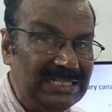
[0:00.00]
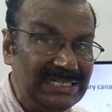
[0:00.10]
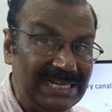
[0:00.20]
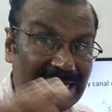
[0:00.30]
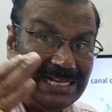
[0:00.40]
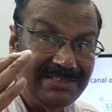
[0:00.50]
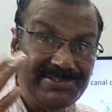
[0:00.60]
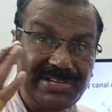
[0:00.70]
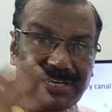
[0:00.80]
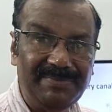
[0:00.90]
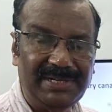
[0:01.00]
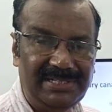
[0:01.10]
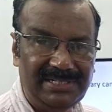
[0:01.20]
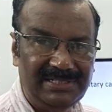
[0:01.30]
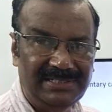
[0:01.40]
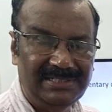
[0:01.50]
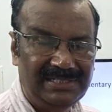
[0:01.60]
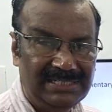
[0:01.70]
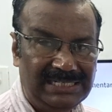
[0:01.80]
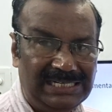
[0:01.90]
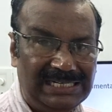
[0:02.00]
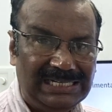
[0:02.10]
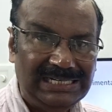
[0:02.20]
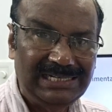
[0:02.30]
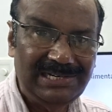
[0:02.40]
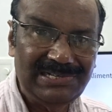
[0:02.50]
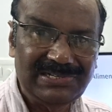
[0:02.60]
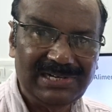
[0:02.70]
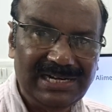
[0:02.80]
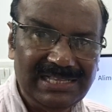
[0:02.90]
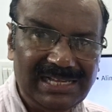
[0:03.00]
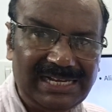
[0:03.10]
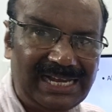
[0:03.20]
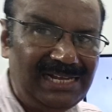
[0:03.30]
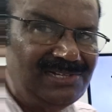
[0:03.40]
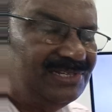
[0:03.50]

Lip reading: in the eighth segment. Gizzard in the eighth